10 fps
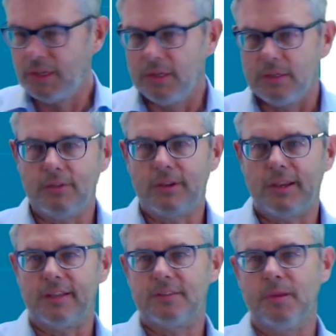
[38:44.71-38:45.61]
Then you
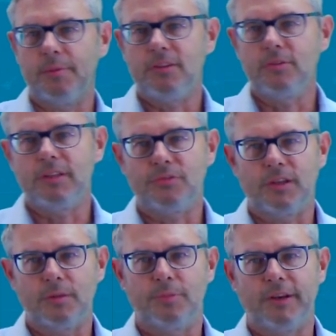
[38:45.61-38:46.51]
got maybe two
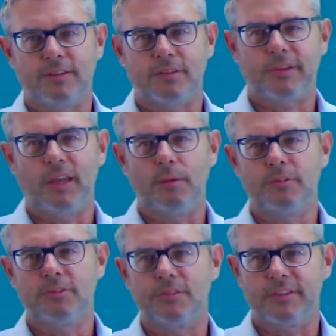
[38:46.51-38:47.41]
different brands of
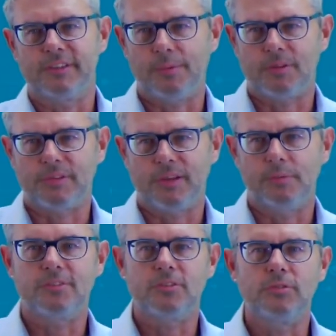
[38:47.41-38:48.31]
cable, two different types of
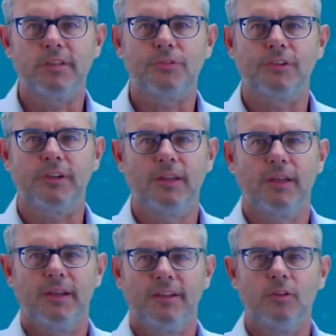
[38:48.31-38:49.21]
cables, two different
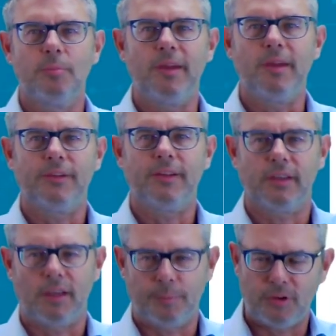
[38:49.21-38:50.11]
numeric
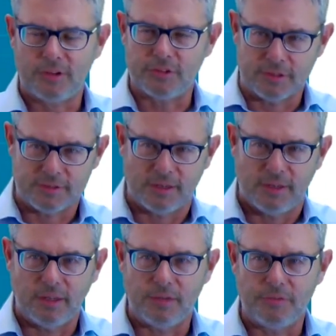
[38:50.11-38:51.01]
apertures.
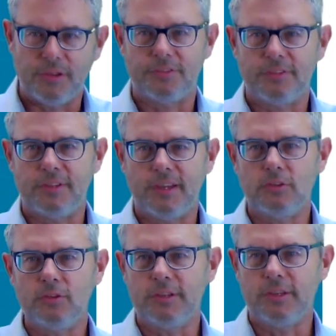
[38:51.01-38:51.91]
If you have still
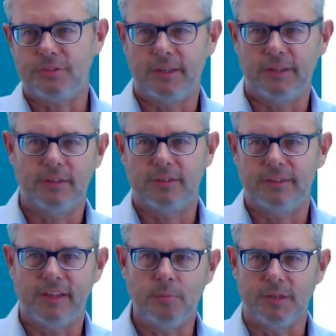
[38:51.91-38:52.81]
two different
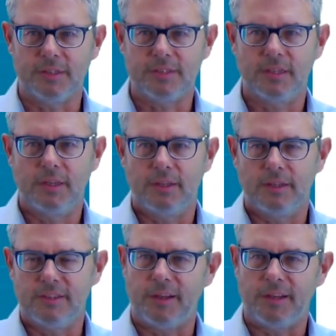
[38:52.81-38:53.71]
numbers,
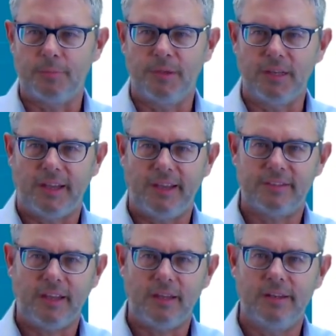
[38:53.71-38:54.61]
there might be
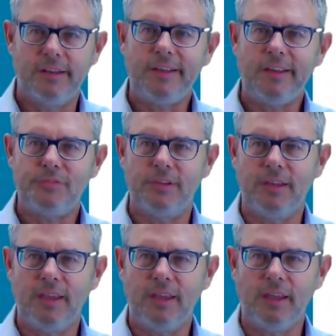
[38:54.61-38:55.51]
light
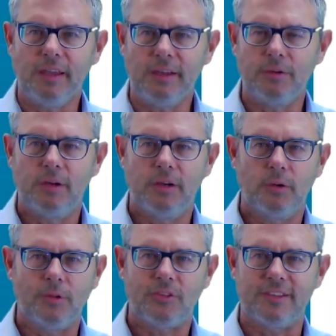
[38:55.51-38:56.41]
leaving here,
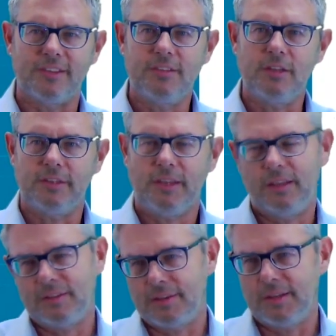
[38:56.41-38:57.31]
which does not
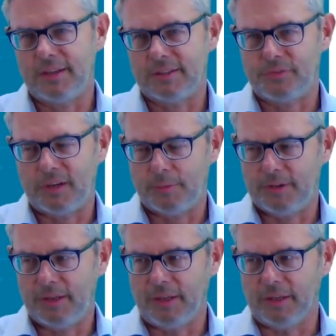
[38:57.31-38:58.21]
enter the other
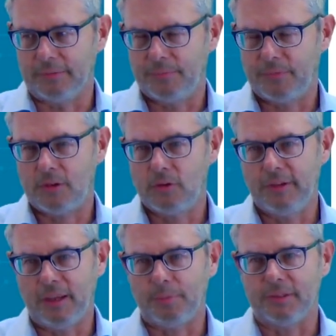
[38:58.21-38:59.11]
fiber here. Could
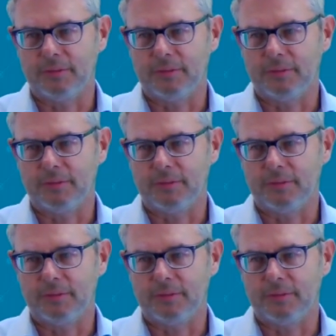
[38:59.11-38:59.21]
happen.